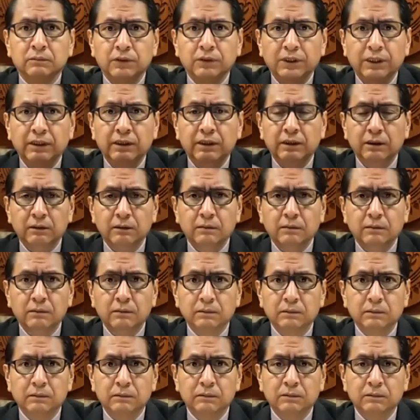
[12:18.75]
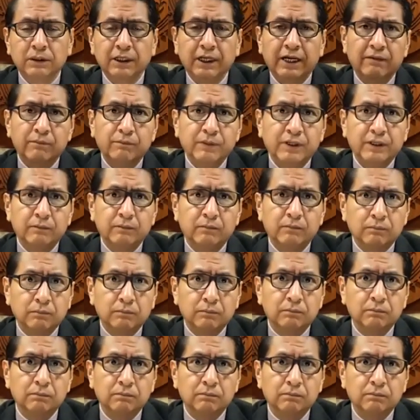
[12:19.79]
we would have been